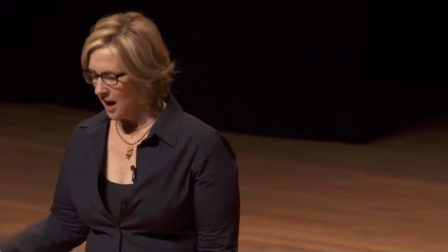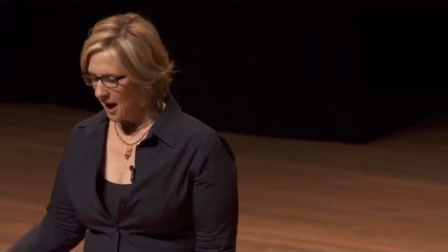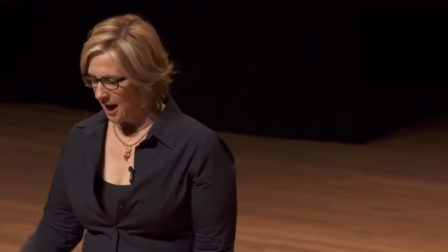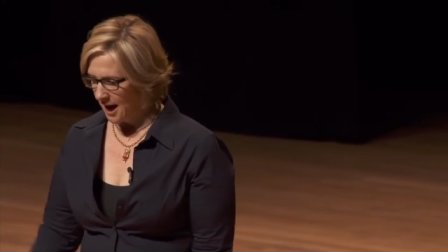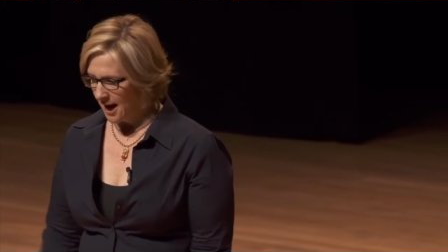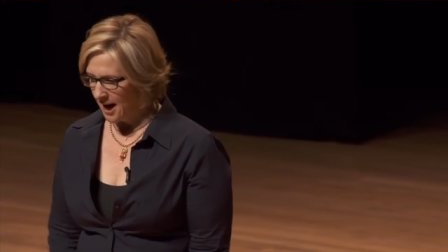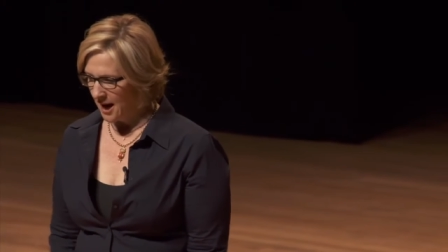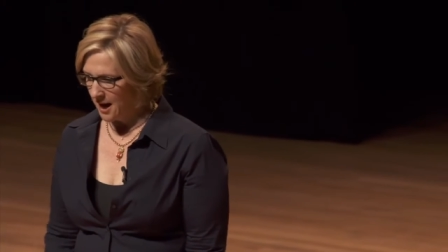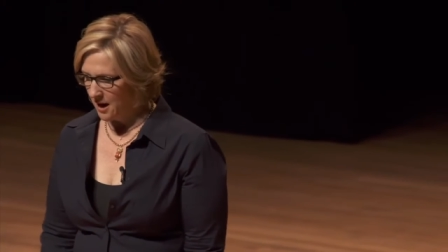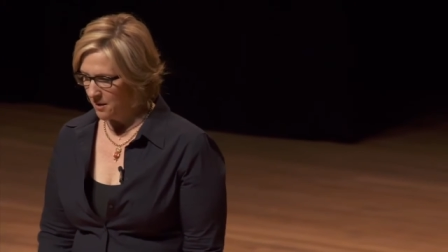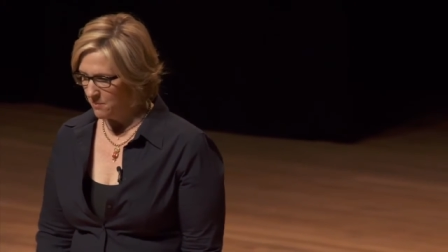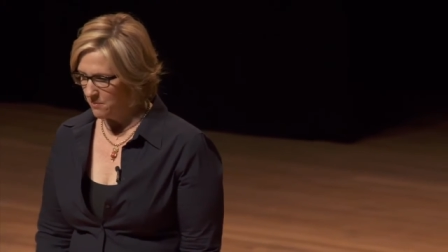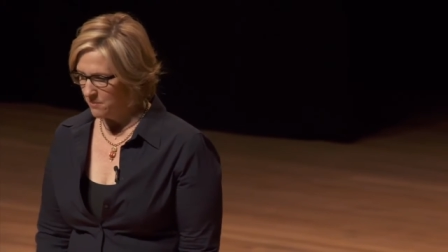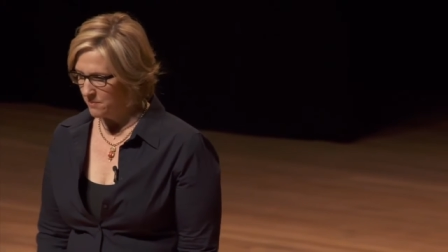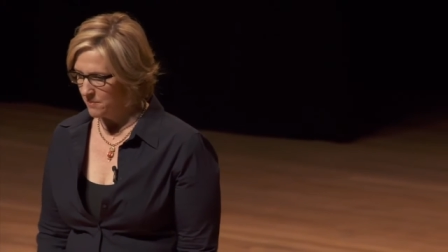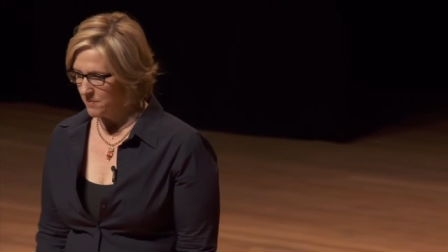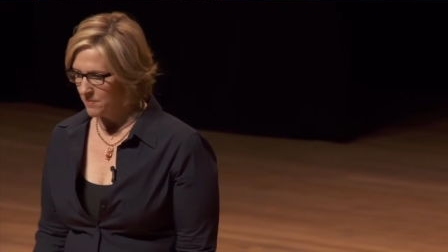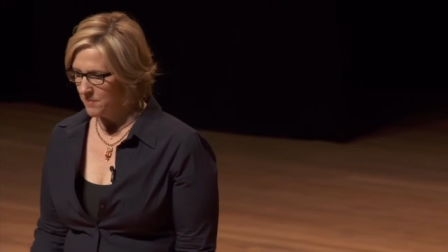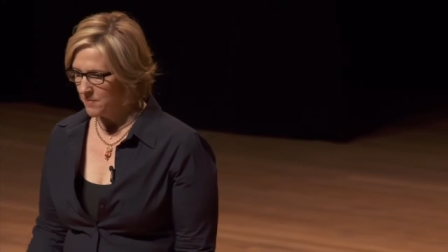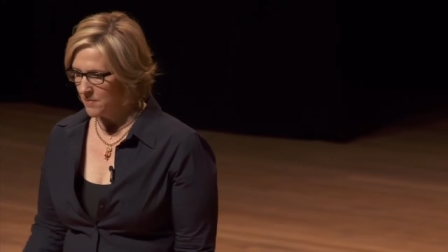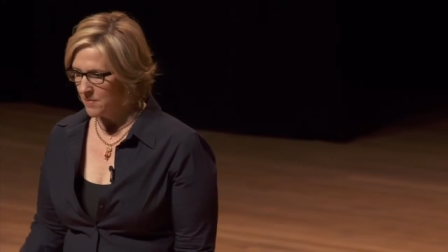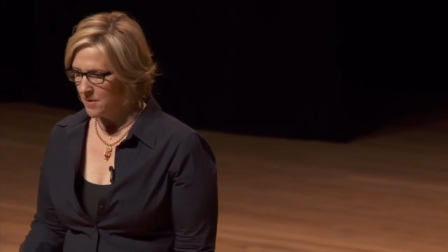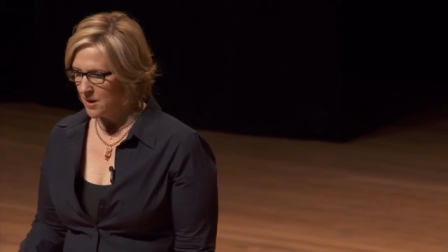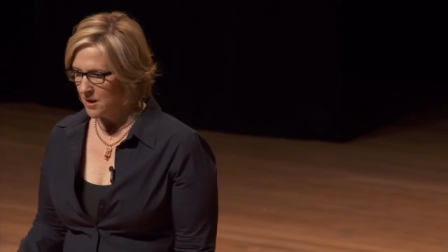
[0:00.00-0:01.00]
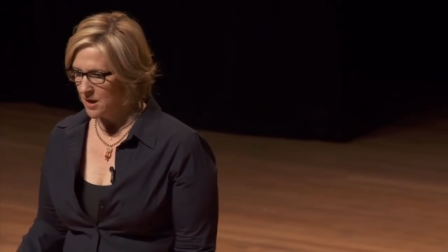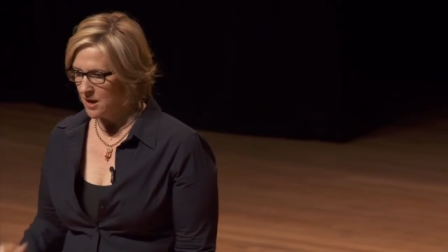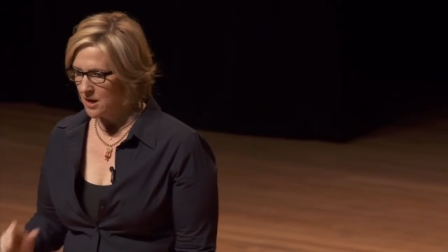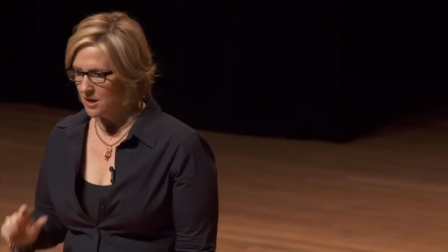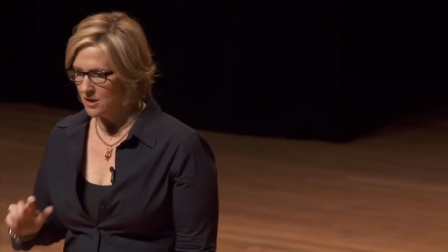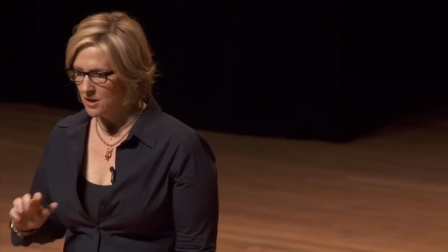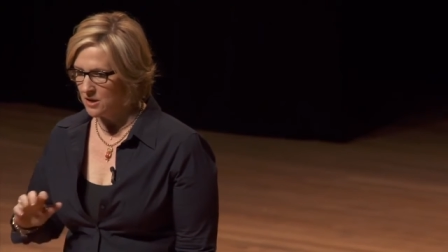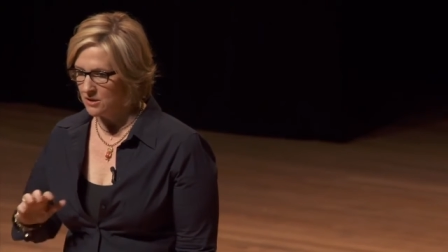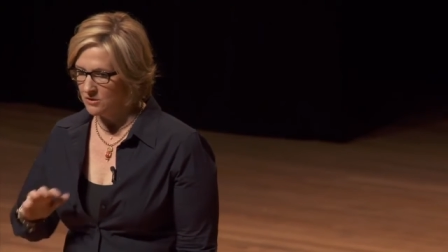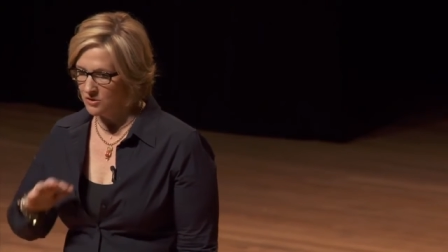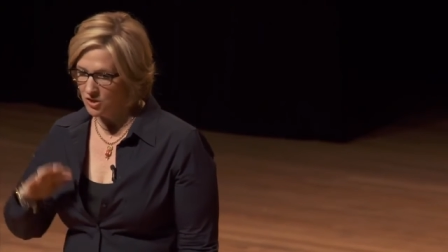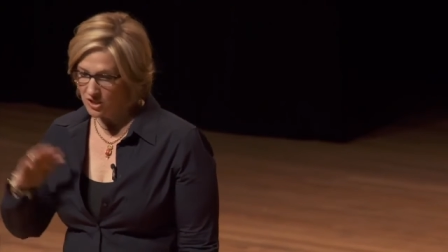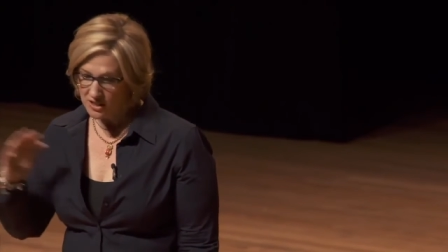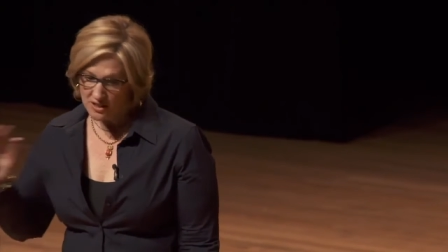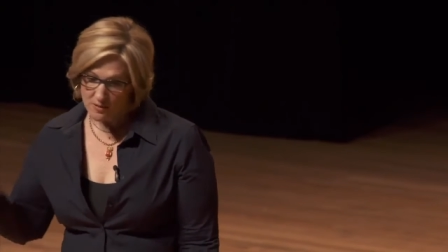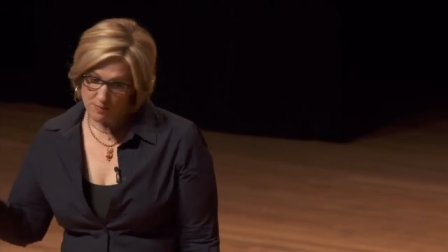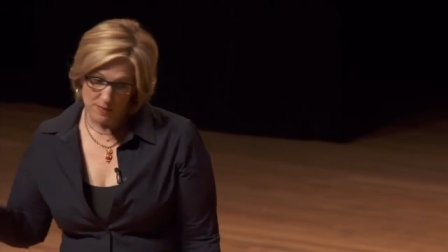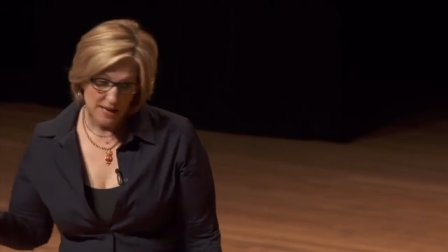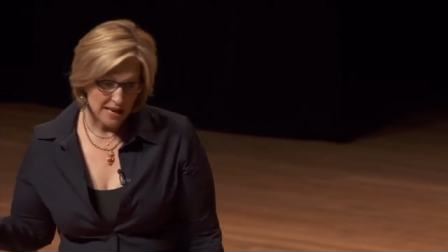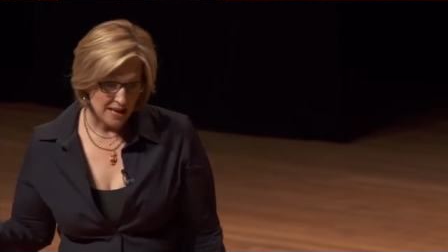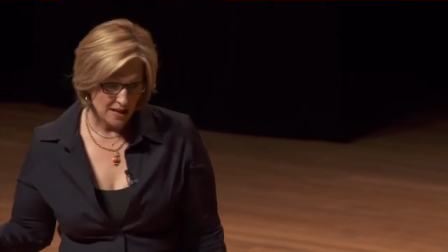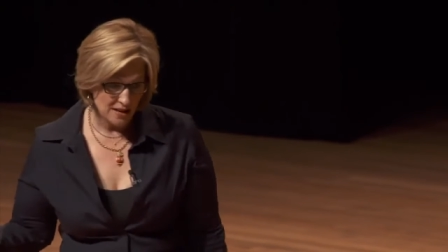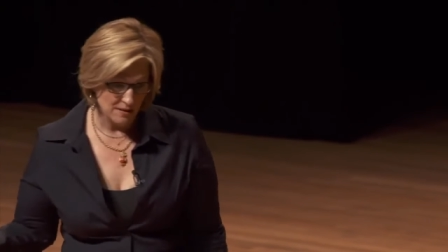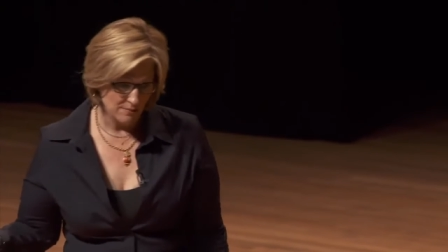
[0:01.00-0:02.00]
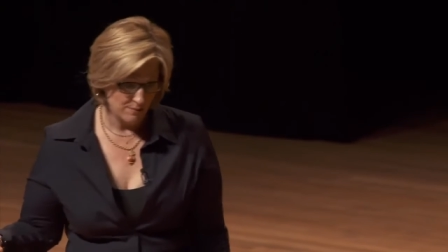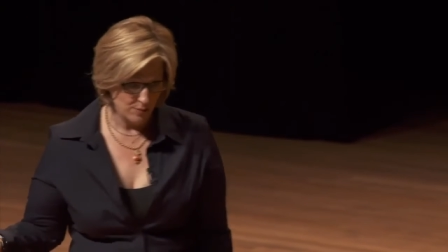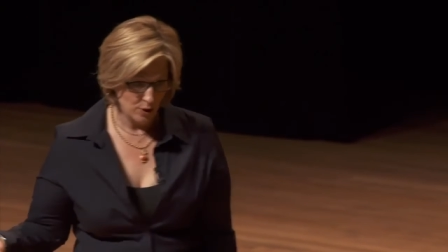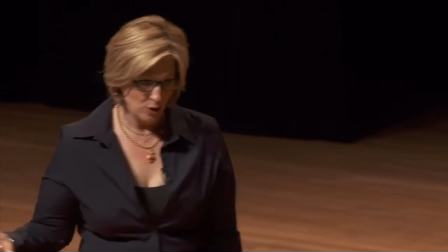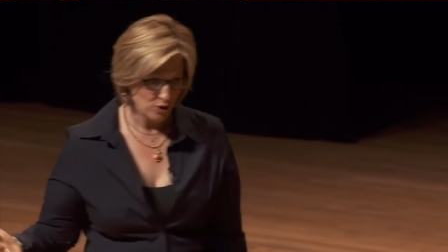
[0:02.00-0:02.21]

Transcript: Um, just mean